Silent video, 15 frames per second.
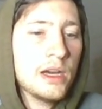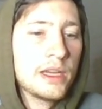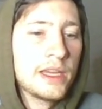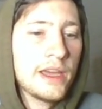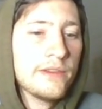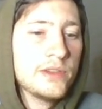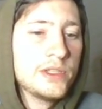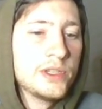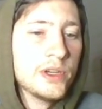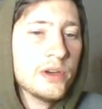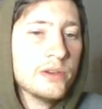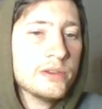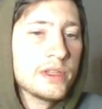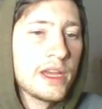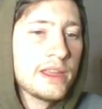Kevin
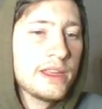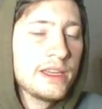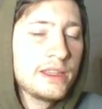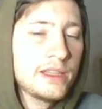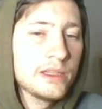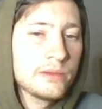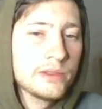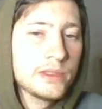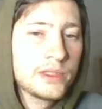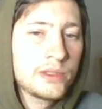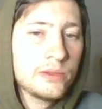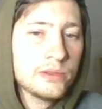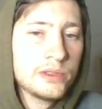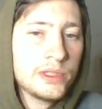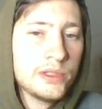Jones, I think this one's
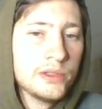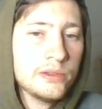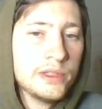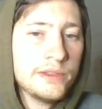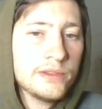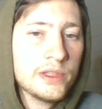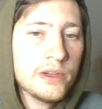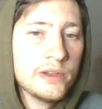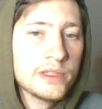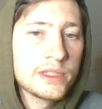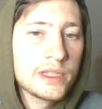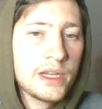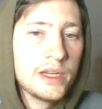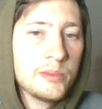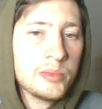cool too, even though it's
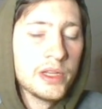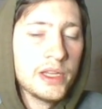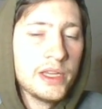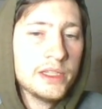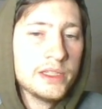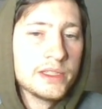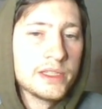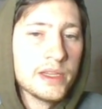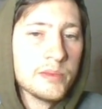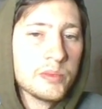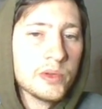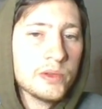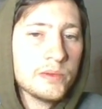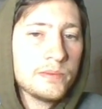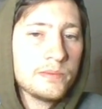kind of plain and
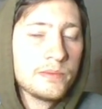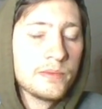simple.